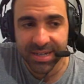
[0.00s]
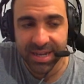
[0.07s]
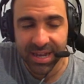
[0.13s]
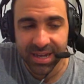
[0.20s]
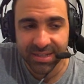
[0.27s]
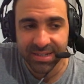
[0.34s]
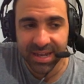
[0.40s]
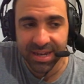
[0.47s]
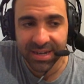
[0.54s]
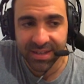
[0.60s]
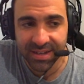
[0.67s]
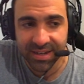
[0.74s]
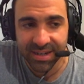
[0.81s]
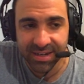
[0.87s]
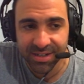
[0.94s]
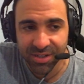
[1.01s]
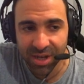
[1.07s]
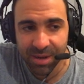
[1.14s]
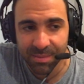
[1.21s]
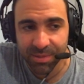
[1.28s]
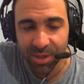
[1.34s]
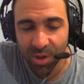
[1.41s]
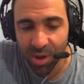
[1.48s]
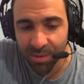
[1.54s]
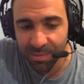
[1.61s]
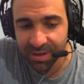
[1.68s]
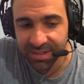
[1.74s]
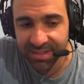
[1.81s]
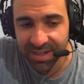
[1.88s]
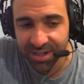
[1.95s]
ask anything at any time in the
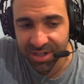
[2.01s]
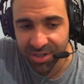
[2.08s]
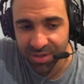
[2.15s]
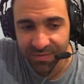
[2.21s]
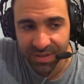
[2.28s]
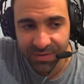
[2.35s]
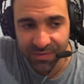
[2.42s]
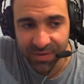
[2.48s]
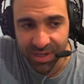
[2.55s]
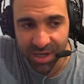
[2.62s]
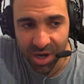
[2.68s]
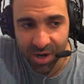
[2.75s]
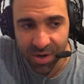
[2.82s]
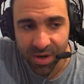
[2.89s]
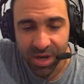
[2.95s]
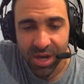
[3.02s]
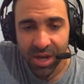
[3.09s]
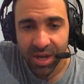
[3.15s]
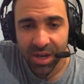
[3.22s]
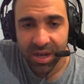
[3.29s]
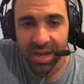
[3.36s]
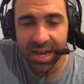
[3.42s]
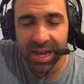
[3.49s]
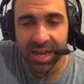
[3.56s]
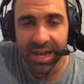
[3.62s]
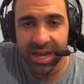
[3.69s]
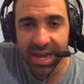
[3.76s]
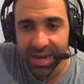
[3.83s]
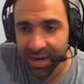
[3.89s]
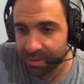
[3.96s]
comment section of this video.
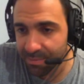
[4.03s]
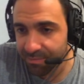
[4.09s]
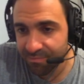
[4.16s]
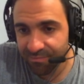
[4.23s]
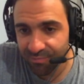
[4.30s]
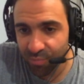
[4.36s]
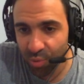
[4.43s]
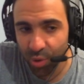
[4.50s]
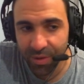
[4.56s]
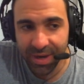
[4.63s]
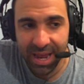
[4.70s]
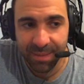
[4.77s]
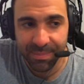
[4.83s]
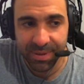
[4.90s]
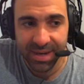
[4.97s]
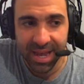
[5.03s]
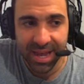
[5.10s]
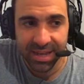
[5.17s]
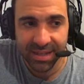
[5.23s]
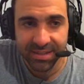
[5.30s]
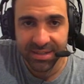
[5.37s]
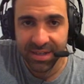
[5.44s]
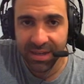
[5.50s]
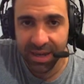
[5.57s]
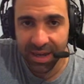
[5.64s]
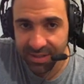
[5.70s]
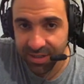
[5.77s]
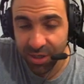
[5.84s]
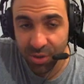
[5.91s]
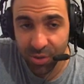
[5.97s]
And I'm more than happy to answer,
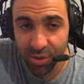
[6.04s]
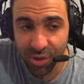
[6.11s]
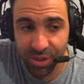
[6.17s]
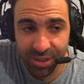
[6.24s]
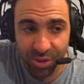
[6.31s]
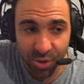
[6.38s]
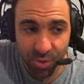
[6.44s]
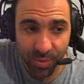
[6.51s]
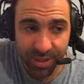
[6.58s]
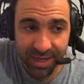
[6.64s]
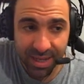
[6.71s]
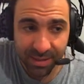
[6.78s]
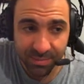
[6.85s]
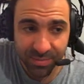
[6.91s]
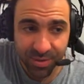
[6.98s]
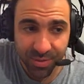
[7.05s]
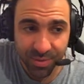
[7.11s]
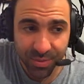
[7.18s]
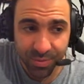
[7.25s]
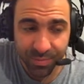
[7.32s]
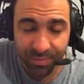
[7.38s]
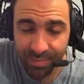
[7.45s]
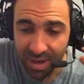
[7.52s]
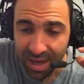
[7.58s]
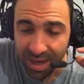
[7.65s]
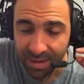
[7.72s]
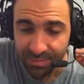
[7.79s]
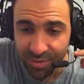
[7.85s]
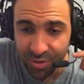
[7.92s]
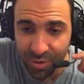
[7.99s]
as I usually do when it comes to
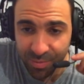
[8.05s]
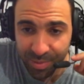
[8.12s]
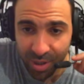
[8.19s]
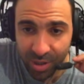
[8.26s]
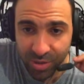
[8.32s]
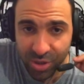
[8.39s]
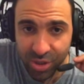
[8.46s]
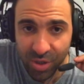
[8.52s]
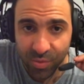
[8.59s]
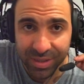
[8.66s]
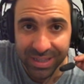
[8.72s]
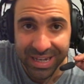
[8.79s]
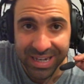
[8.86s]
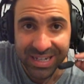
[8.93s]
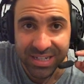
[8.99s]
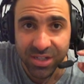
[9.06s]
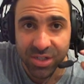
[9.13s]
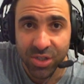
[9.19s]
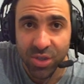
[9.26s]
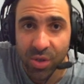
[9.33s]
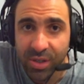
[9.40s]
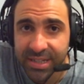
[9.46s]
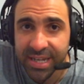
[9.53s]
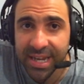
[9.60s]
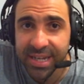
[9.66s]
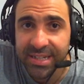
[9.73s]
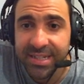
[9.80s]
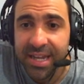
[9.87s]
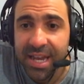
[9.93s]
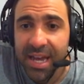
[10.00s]
SuperCoach related
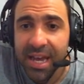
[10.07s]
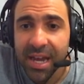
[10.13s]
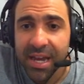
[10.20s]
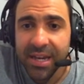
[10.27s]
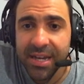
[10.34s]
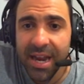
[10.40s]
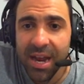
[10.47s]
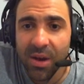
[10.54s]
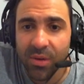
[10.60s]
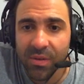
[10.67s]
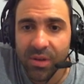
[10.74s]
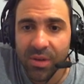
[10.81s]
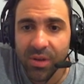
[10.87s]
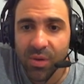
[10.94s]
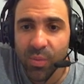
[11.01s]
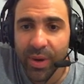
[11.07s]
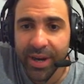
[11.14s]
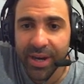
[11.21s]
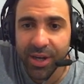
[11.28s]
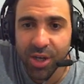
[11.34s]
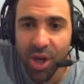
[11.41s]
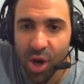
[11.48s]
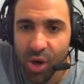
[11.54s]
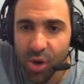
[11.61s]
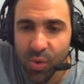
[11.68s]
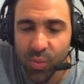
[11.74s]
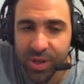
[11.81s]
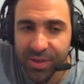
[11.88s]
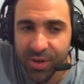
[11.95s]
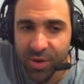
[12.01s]
content. Now, we're going to go
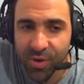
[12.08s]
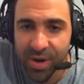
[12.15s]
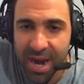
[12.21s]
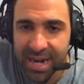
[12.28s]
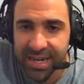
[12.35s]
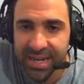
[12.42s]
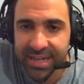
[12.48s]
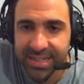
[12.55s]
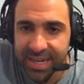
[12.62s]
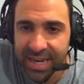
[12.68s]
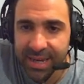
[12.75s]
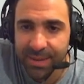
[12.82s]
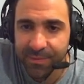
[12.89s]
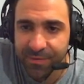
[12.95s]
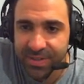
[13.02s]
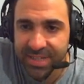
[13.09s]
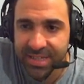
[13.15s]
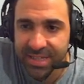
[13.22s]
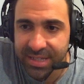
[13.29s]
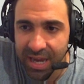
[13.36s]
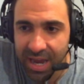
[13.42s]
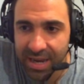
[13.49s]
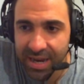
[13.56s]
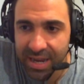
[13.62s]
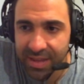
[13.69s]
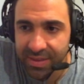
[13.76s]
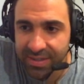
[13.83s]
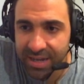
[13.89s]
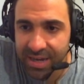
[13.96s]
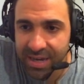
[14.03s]
with creating a team for starter.
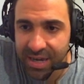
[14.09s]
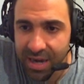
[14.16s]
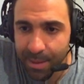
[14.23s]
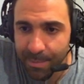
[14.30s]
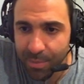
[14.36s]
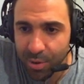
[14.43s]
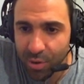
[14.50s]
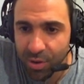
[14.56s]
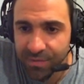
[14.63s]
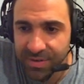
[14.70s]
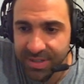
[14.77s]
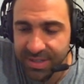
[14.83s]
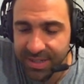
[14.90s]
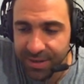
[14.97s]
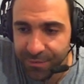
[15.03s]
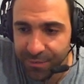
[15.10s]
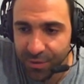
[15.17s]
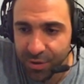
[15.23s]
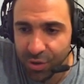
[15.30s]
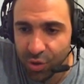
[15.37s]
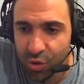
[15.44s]
There's a number of different